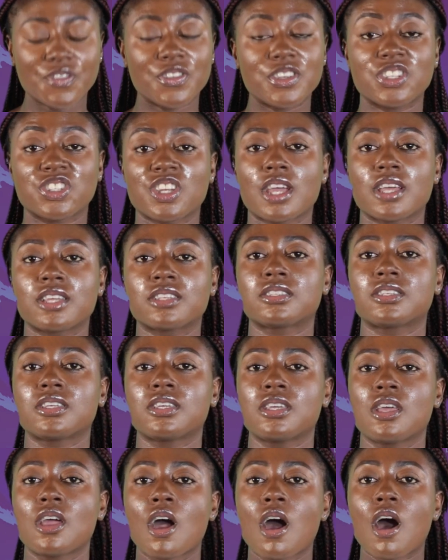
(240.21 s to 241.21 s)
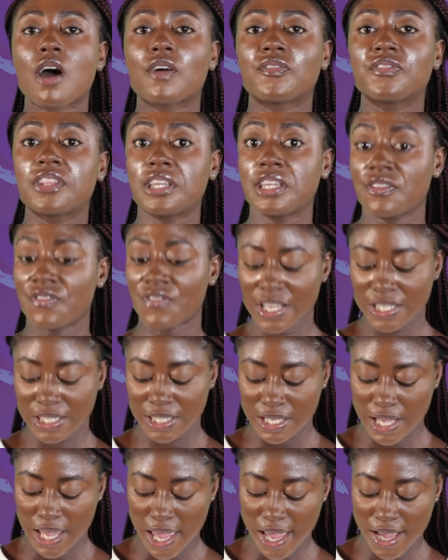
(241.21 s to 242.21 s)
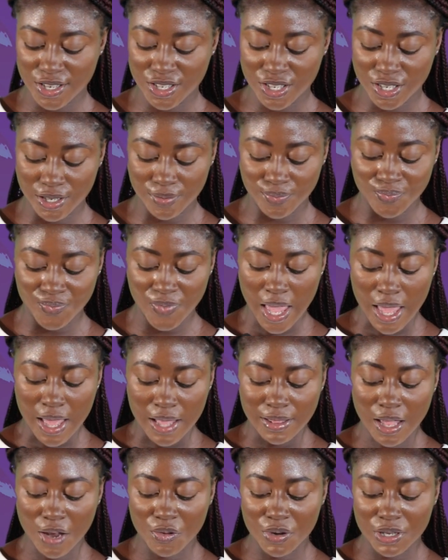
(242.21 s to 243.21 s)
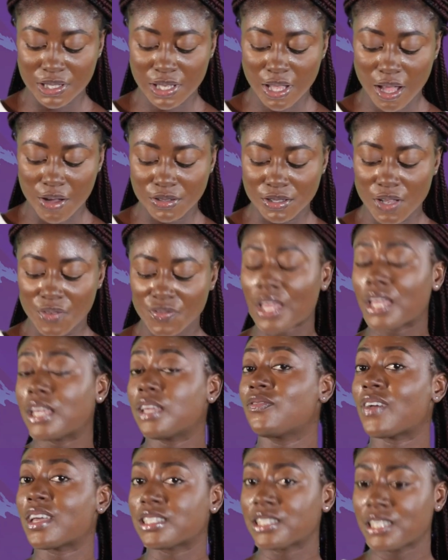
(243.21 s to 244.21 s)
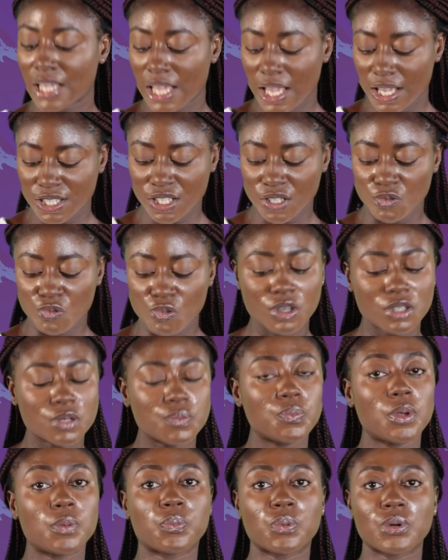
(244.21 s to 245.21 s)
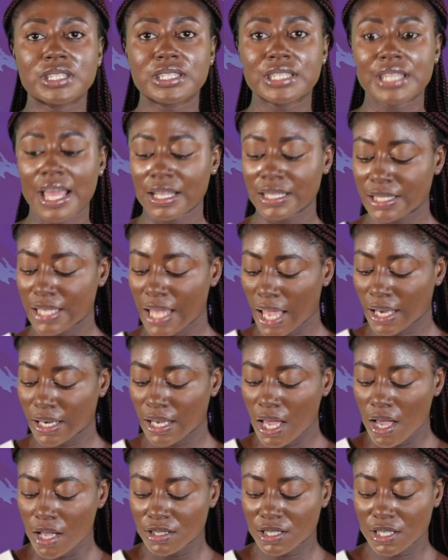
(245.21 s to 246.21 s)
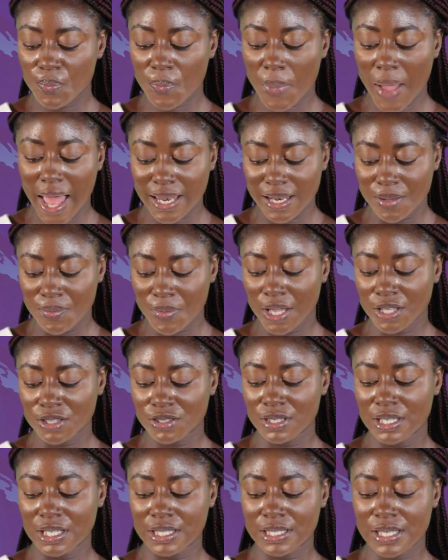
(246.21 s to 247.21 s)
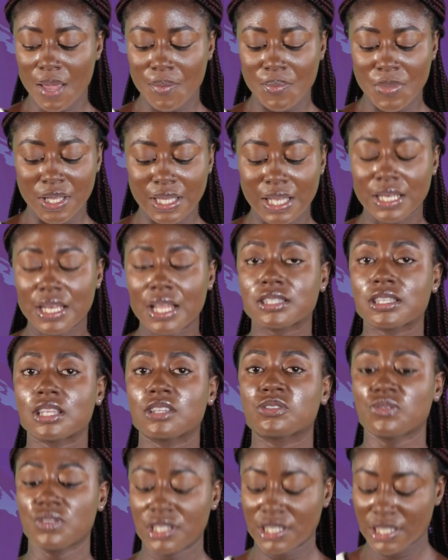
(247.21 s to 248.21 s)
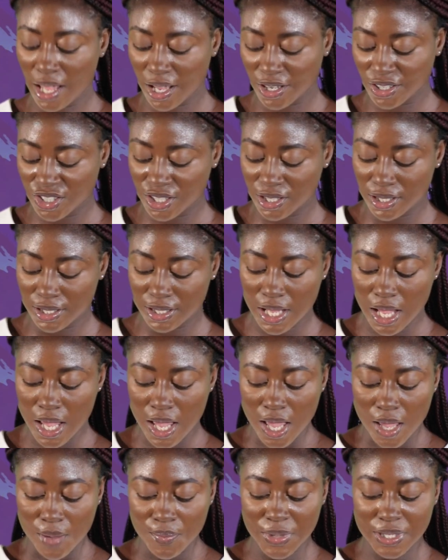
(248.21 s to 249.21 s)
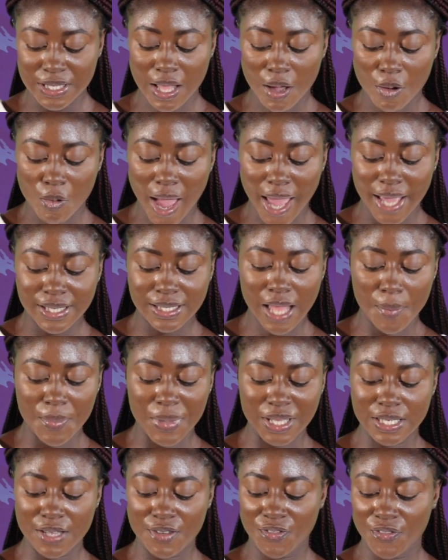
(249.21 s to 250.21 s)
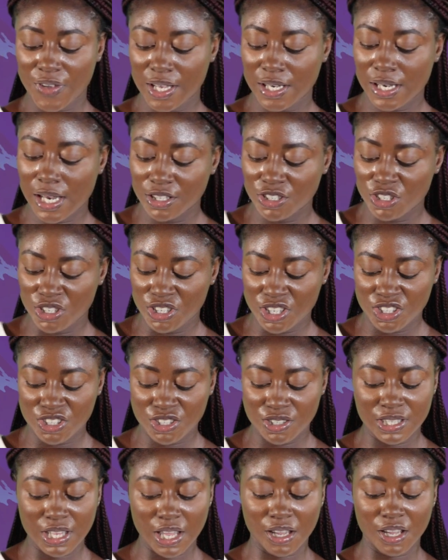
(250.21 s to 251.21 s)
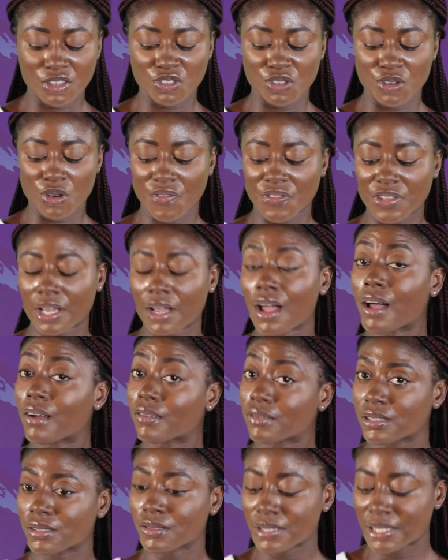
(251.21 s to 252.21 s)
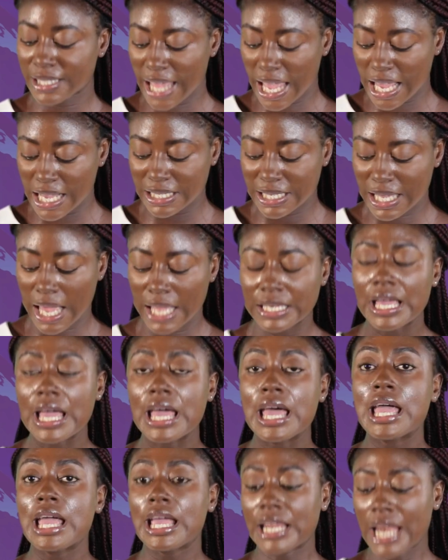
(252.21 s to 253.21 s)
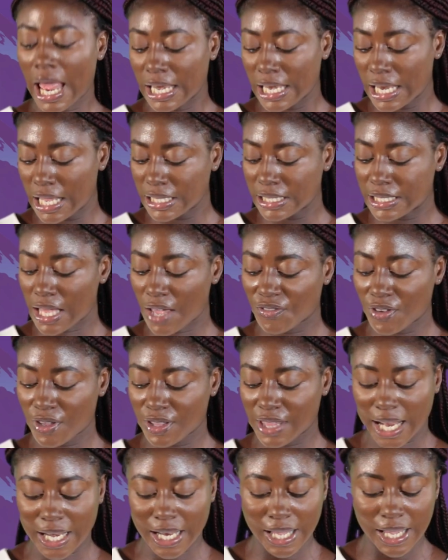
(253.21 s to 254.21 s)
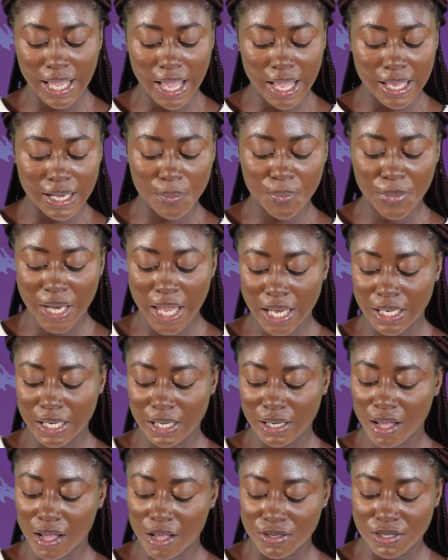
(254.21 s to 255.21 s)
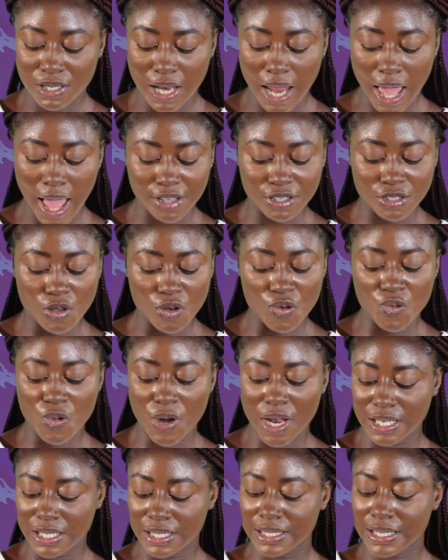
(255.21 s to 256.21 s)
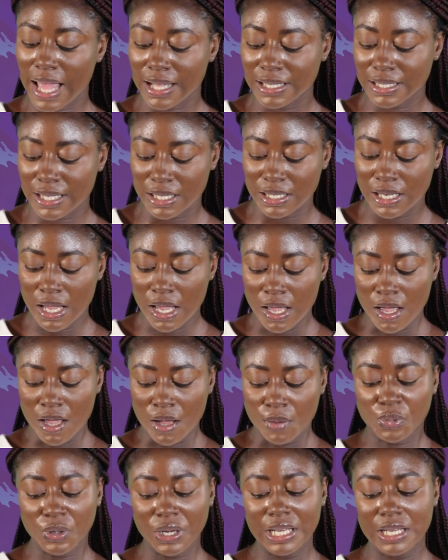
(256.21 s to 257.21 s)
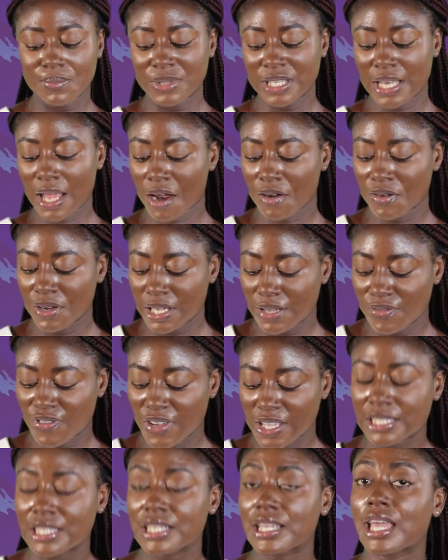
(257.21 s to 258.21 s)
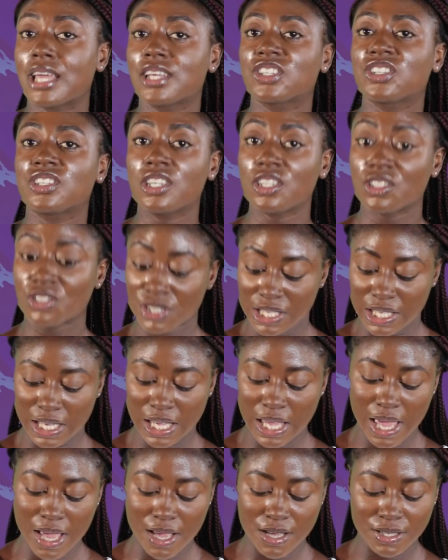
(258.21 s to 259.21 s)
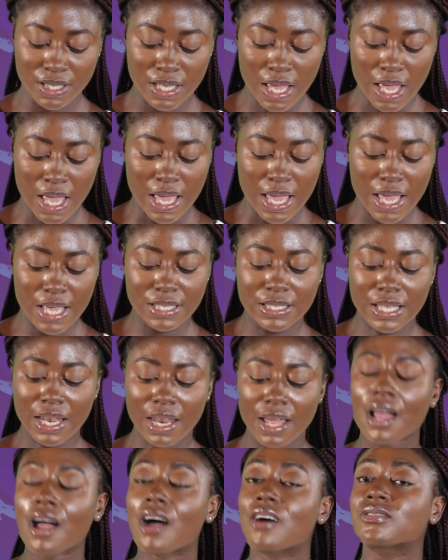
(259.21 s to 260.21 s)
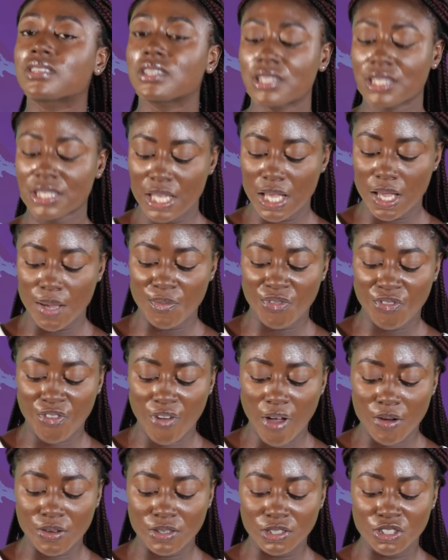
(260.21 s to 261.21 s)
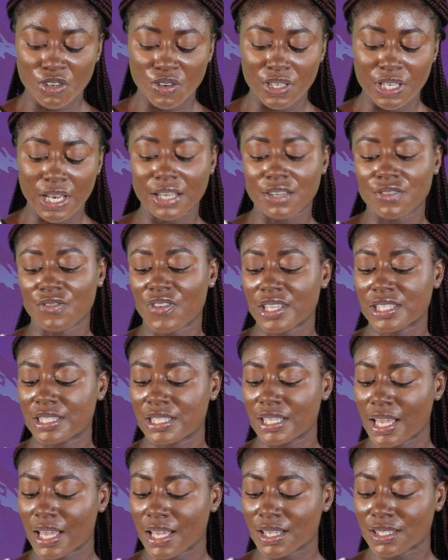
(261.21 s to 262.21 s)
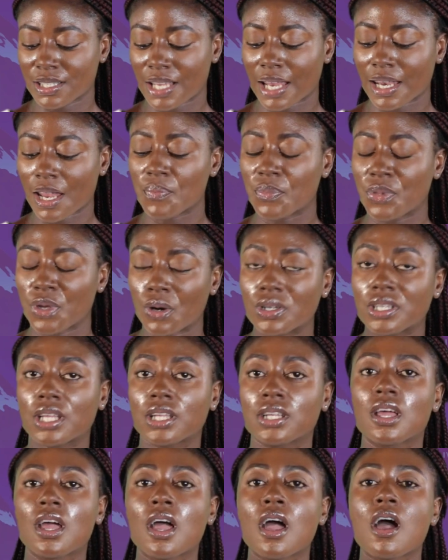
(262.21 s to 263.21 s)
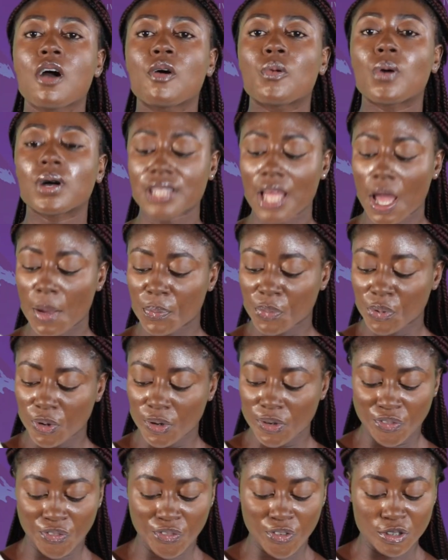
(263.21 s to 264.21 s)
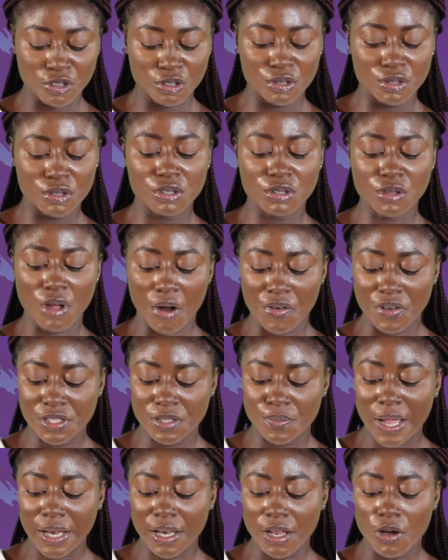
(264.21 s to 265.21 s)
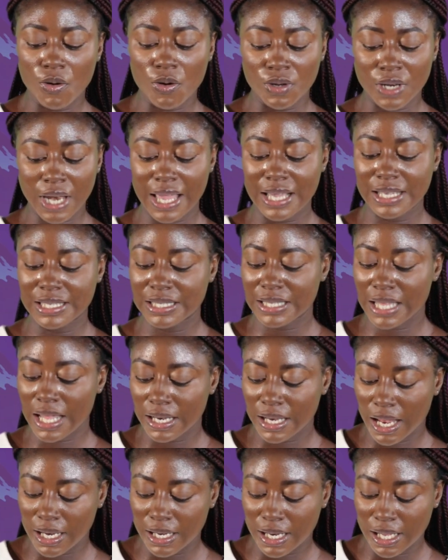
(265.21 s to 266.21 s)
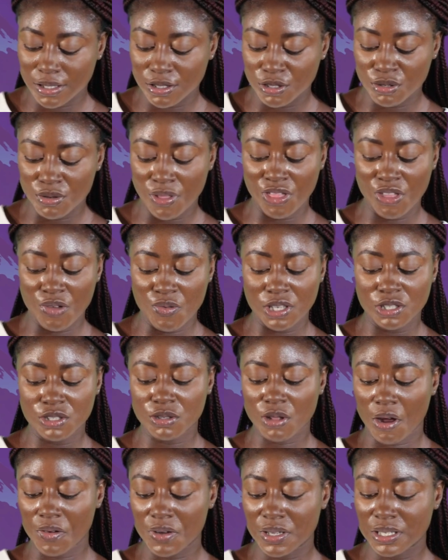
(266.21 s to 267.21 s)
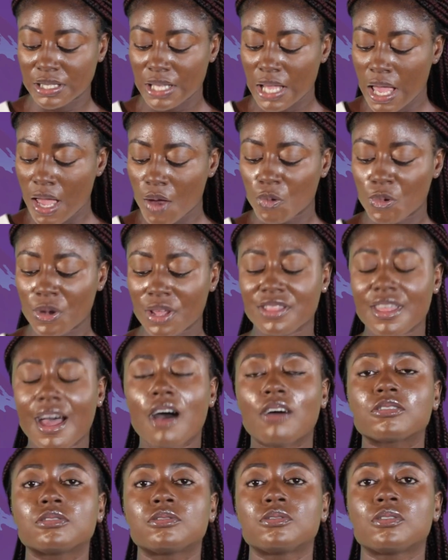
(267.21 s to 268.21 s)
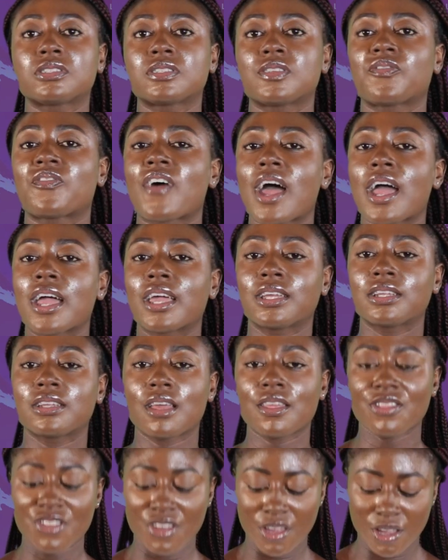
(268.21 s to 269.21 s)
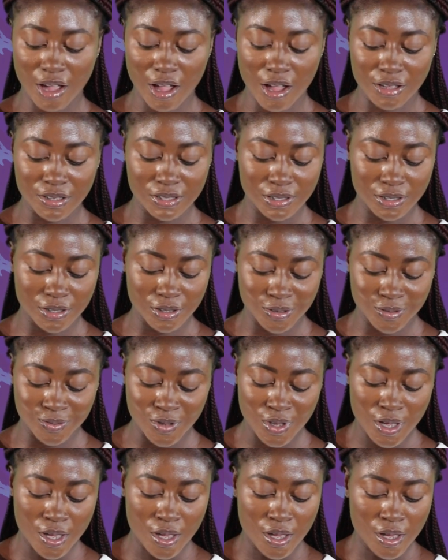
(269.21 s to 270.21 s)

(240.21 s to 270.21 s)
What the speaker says: efficiency of the investigation. The result of the investigation would be presented to Parliament to determine the necessary sanctions. Mr. Wise Ametefe, the Judicial Secretary of the Council, stated in an interview that the Ghana Planning Council has already started preliminary investigation into the case. He said a council team found during an investigation that a building was approved for two stories, but the owner extended it to three stories without notifying the council.